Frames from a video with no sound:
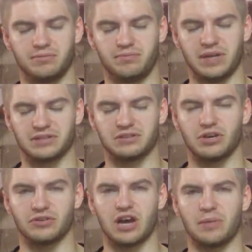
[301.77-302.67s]
basically
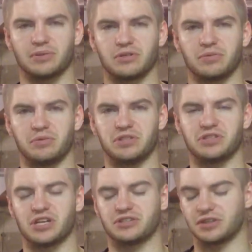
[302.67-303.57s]
all the topics I'm going to be
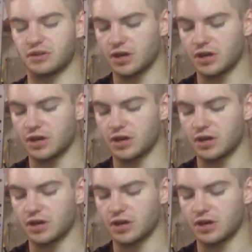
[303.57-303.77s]
discussing.